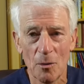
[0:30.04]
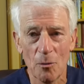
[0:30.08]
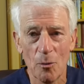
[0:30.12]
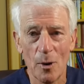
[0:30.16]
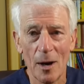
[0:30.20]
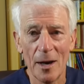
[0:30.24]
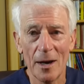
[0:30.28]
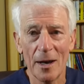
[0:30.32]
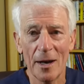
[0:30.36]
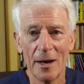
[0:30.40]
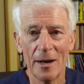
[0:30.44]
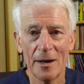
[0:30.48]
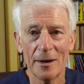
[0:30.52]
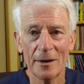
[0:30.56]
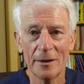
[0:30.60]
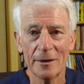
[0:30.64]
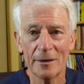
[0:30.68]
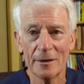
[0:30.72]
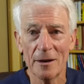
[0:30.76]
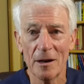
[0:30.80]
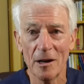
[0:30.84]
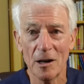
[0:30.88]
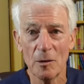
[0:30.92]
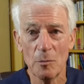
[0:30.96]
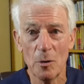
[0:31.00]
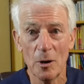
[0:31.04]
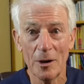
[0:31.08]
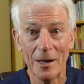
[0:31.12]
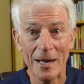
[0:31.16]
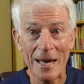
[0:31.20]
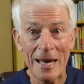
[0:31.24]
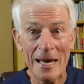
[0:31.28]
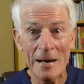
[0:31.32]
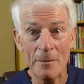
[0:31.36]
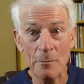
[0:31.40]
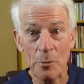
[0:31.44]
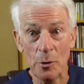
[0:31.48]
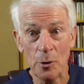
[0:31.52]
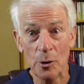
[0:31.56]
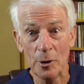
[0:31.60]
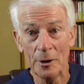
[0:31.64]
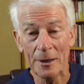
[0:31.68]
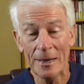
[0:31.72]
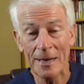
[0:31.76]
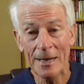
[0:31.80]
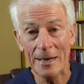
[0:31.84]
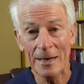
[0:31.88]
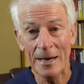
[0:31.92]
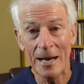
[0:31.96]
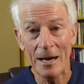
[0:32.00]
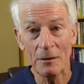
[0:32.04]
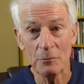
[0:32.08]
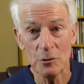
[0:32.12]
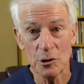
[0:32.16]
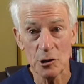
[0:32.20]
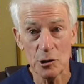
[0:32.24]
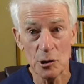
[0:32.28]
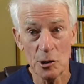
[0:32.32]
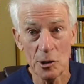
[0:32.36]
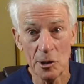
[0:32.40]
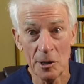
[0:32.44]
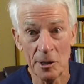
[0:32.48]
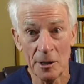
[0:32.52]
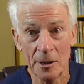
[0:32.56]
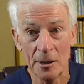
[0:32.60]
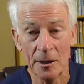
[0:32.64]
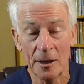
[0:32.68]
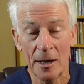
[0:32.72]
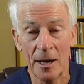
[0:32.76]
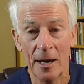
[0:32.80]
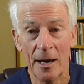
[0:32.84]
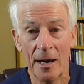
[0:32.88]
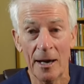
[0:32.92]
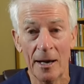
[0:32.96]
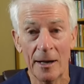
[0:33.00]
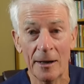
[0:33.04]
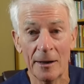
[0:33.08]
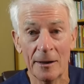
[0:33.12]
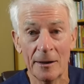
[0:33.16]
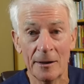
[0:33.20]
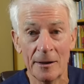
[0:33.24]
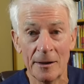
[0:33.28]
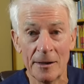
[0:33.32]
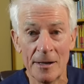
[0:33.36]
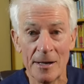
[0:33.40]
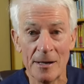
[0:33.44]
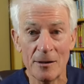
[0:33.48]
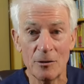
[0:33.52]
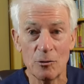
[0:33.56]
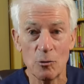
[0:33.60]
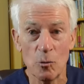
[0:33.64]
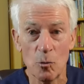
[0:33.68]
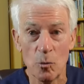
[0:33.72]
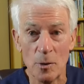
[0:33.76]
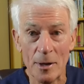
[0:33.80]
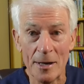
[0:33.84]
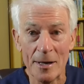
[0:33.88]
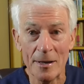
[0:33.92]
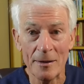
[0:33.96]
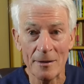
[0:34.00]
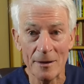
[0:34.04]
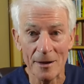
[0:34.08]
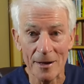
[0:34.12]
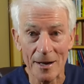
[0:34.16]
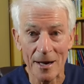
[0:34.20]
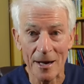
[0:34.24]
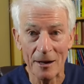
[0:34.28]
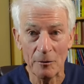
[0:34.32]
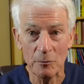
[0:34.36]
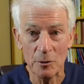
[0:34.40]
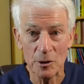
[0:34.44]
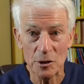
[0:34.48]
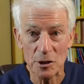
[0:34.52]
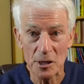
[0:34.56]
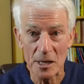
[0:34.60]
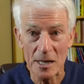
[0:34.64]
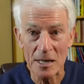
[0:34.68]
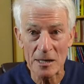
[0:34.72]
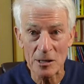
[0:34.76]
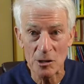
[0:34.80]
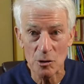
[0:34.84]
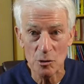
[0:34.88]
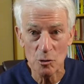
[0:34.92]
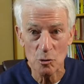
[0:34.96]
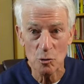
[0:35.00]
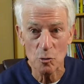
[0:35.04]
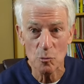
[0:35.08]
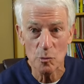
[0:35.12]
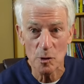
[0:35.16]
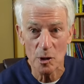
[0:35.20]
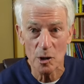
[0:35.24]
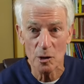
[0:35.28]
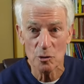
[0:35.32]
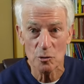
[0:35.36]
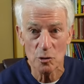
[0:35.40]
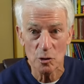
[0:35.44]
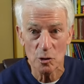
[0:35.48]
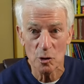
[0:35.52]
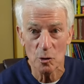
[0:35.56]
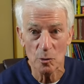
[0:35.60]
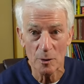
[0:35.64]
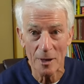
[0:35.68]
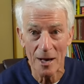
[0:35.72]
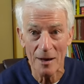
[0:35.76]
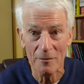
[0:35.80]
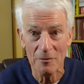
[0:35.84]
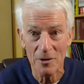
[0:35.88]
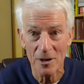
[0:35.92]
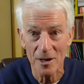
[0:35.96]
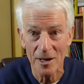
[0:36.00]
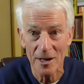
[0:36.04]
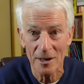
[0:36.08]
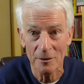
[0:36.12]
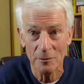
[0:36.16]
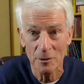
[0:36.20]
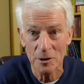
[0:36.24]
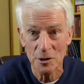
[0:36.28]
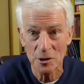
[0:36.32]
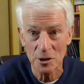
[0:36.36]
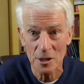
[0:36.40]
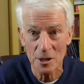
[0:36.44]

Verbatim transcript: while I talk about input in language learning and the need to bring the language into you because you don't have the language